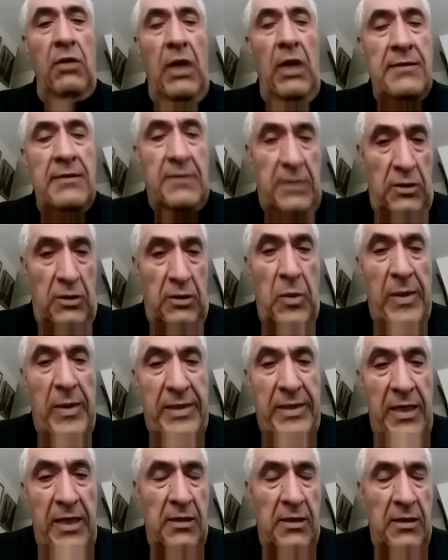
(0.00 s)
I said,
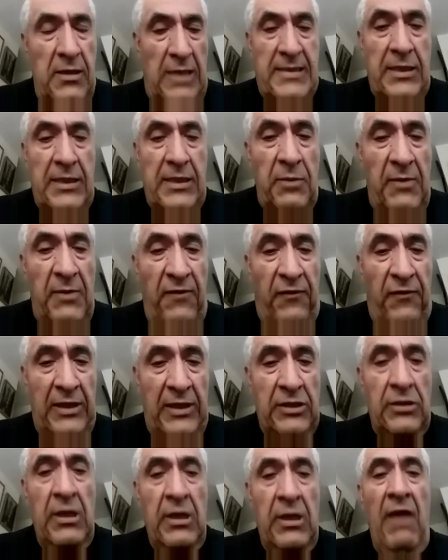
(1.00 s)
I said to him in
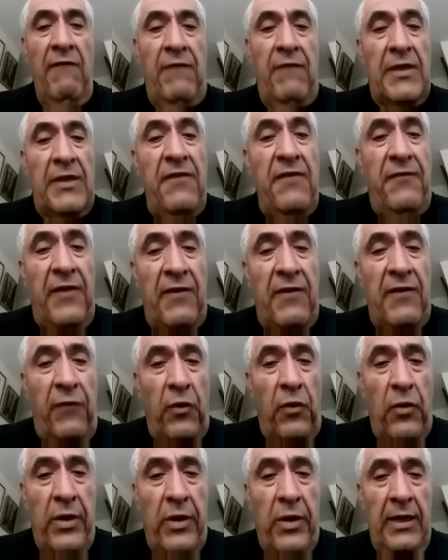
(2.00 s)
French, "Va te for
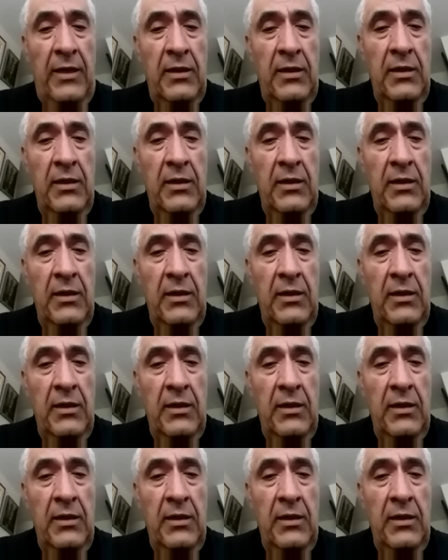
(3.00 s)
fourrer."